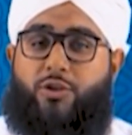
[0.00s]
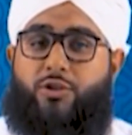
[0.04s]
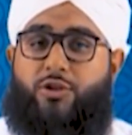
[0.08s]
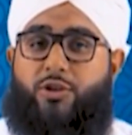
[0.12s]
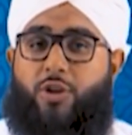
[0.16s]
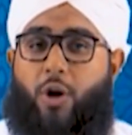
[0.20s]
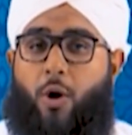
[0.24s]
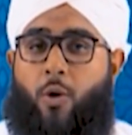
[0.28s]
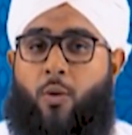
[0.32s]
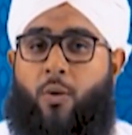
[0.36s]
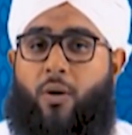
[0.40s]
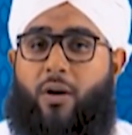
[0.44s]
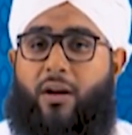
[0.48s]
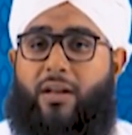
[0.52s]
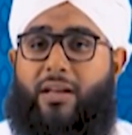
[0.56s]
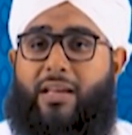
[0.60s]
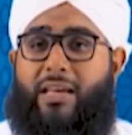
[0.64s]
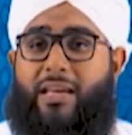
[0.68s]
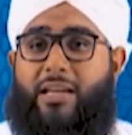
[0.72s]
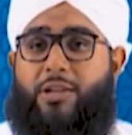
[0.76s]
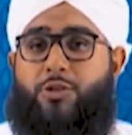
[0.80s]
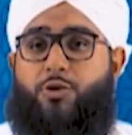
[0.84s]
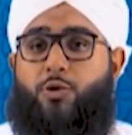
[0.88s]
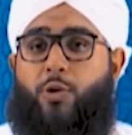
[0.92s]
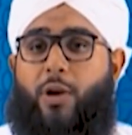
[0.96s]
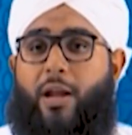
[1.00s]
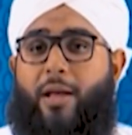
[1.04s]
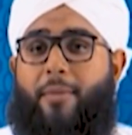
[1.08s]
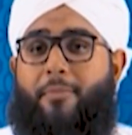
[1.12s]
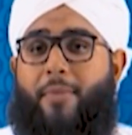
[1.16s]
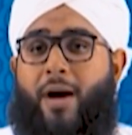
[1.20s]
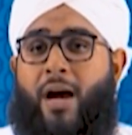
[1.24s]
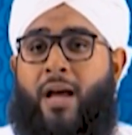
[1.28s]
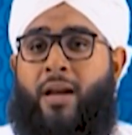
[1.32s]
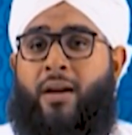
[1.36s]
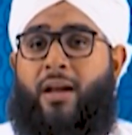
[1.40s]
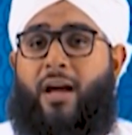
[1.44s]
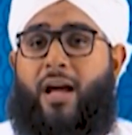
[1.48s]
So he,
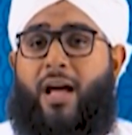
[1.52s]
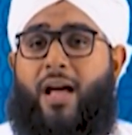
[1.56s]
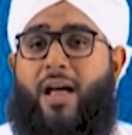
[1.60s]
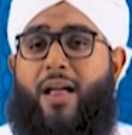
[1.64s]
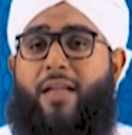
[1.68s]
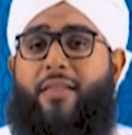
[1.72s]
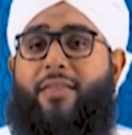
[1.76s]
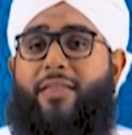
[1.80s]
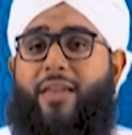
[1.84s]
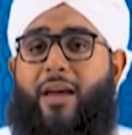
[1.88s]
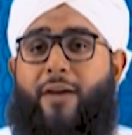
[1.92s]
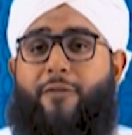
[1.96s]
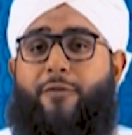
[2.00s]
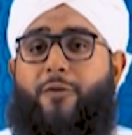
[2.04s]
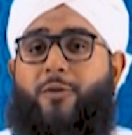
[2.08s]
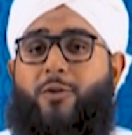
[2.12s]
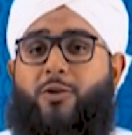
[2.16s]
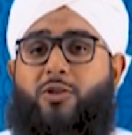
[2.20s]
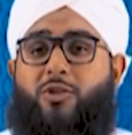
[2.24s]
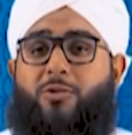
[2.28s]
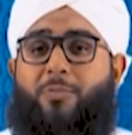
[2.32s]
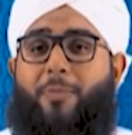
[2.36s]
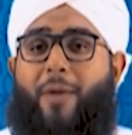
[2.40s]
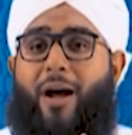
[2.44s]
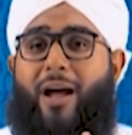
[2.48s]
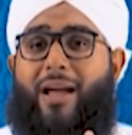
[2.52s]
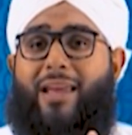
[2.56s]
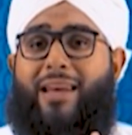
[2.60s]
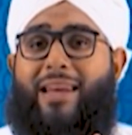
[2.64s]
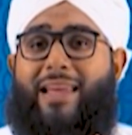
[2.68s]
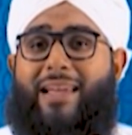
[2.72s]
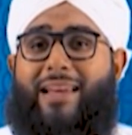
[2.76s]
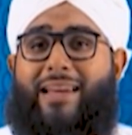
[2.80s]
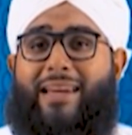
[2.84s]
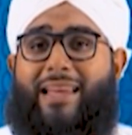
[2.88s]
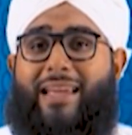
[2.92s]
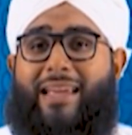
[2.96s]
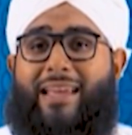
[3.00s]
Sulayman, therefore
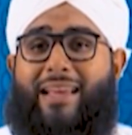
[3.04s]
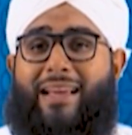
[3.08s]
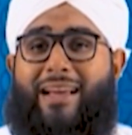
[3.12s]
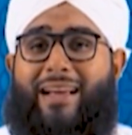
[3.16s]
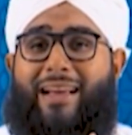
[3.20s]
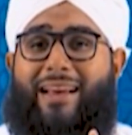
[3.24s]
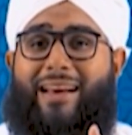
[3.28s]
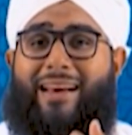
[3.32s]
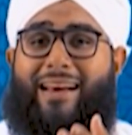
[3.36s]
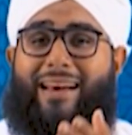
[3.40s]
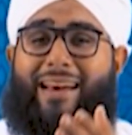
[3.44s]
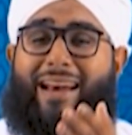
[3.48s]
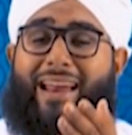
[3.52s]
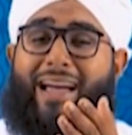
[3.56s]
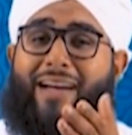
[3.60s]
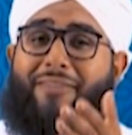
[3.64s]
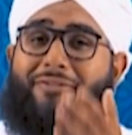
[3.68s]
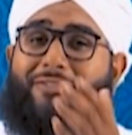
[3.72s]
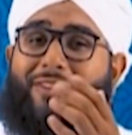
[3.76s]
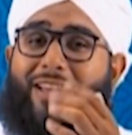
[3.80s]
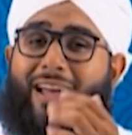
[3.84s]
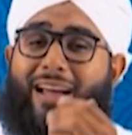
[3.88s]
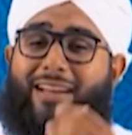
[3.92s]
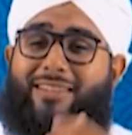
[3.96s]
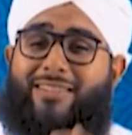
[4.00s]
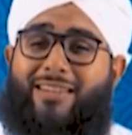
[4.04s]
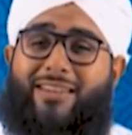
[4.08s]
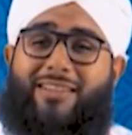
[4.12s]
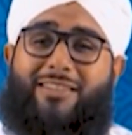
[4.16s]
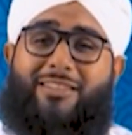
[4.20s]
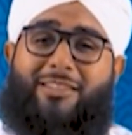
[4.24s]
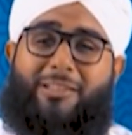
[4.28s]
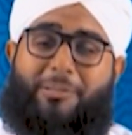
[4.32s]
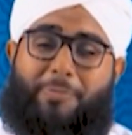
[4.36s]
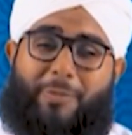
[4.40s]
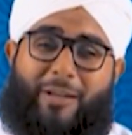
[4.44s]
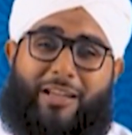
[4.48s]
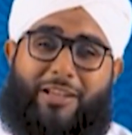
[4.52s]
smilingly laughed at her
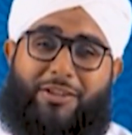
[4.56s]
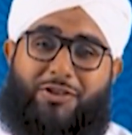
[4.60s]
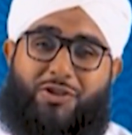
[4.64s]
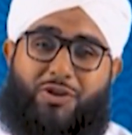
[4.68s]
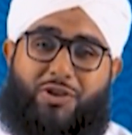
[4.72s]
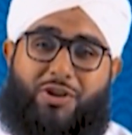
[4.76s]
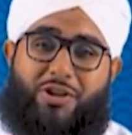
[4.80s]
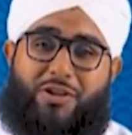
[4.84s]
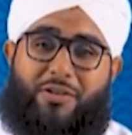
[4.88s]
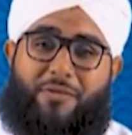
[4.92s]
speech.